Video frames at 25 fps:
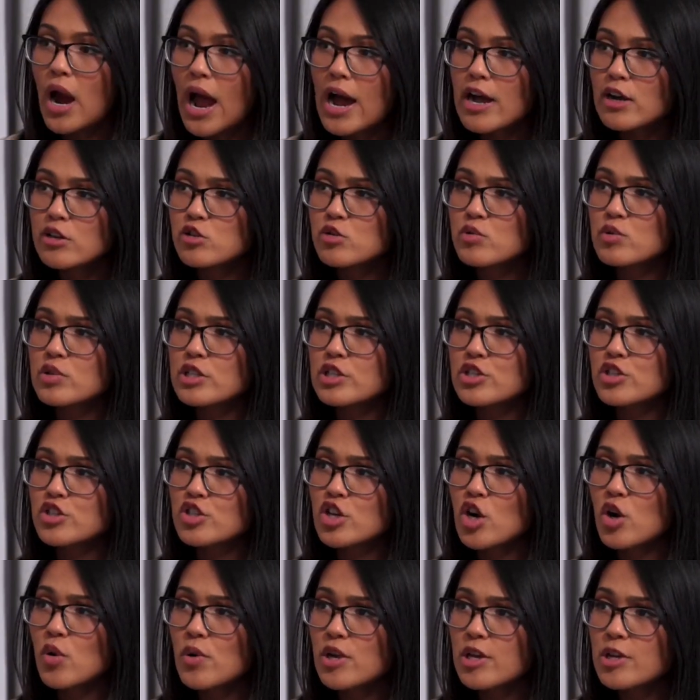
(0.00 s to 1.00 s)
You were
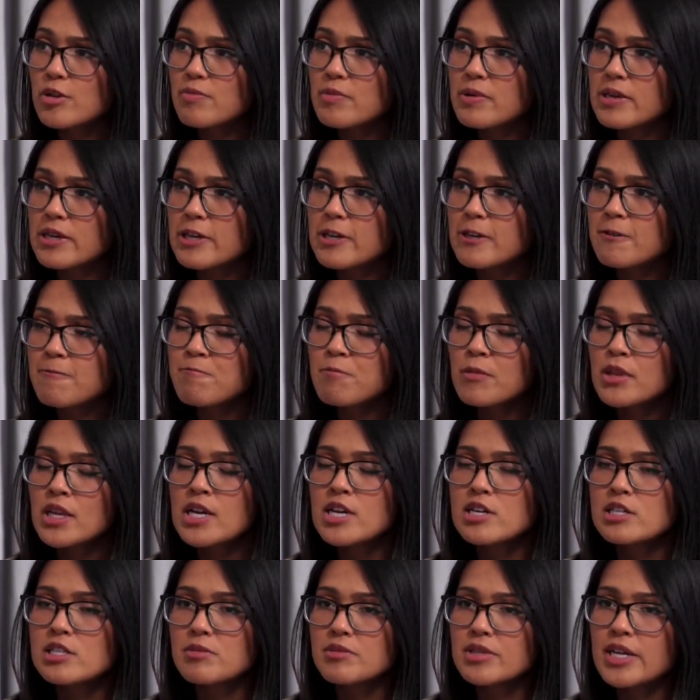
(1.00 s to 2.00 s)
actually showing
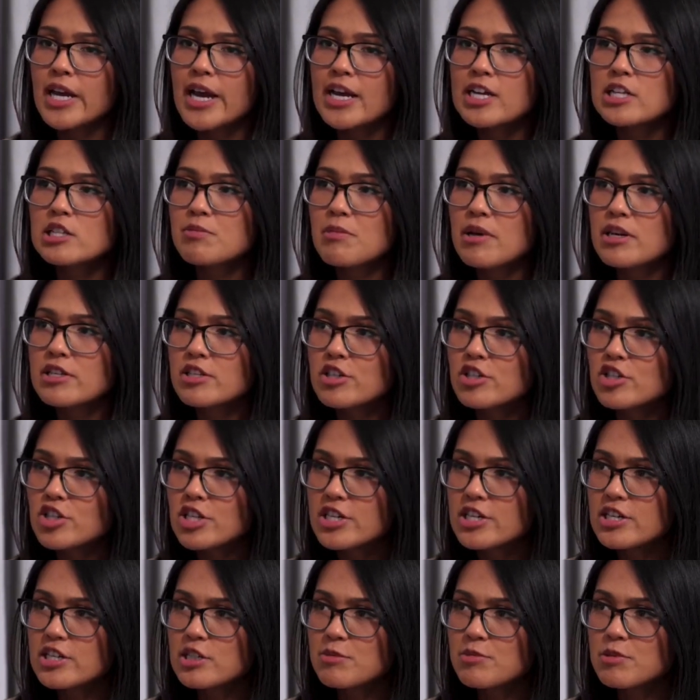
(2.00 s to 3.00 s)
me some
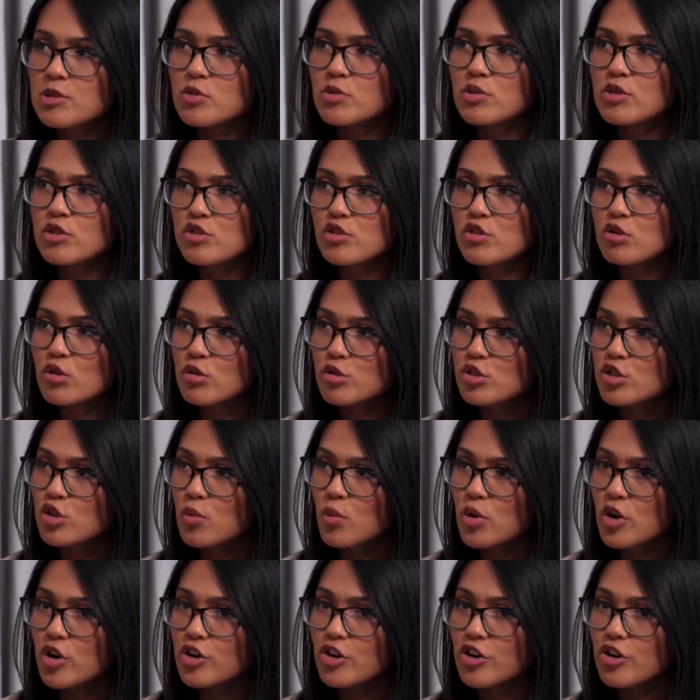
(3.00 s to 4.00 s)
text messages between a
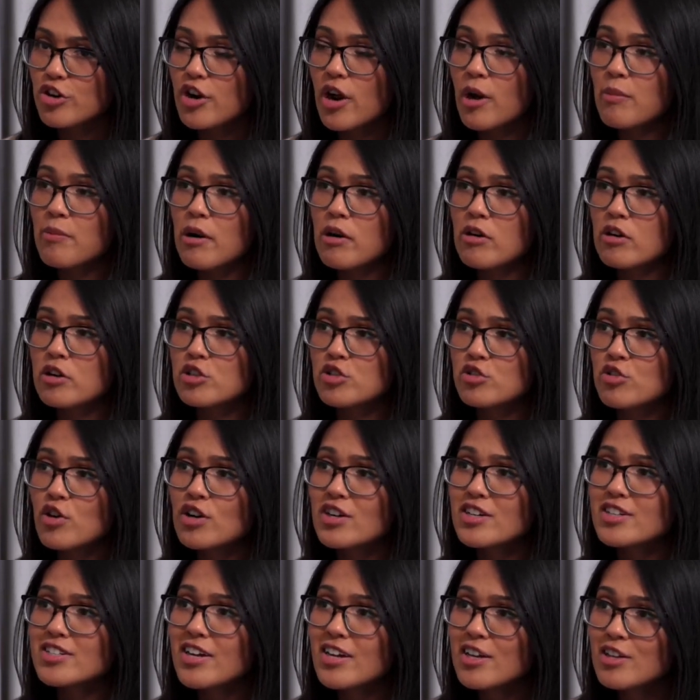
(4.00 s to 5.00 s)
social worker
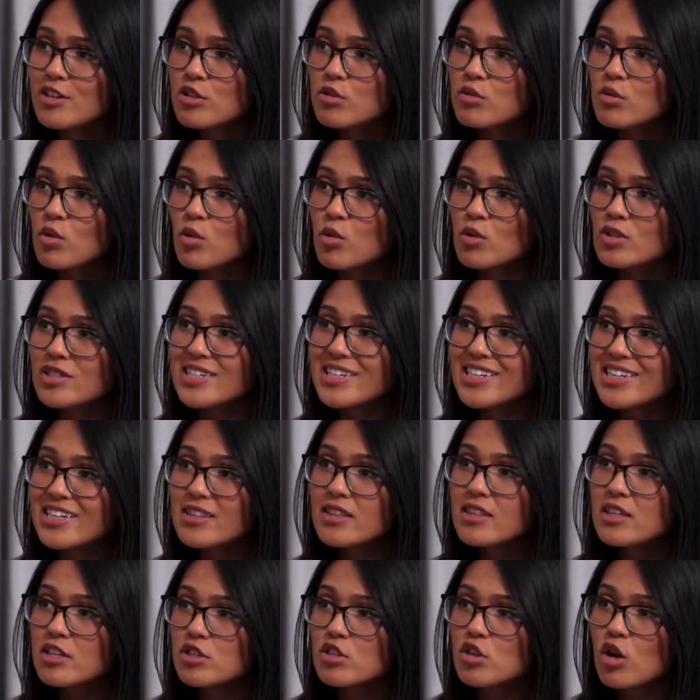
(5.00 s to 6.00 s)
about a drunk 10 year
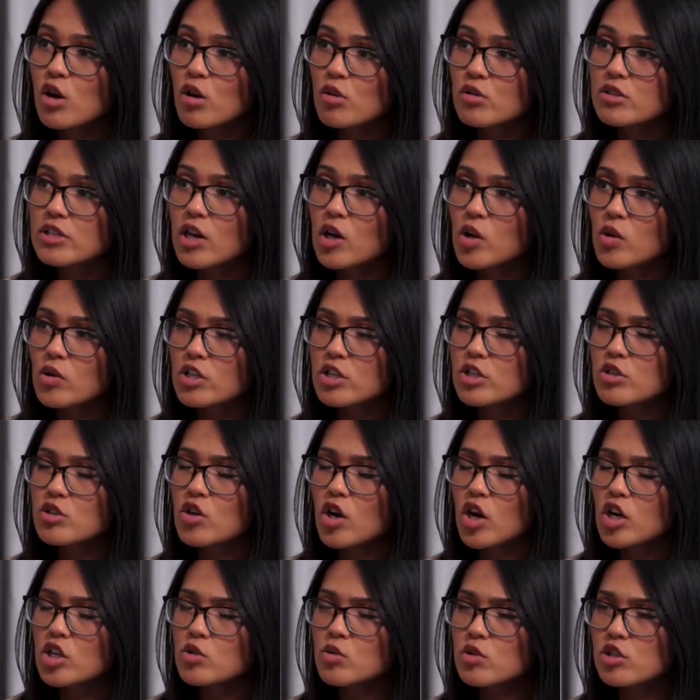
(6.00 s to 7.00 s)
old in this
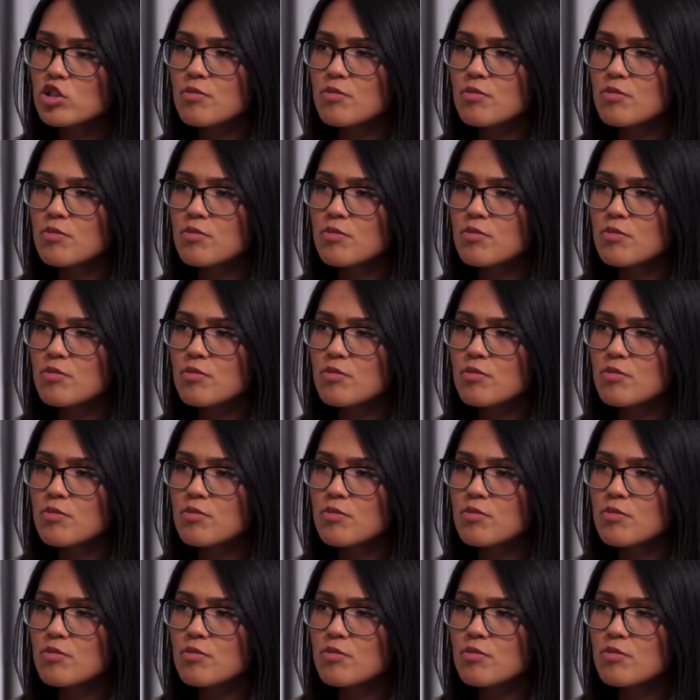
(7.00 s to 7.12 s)
hotel. Can you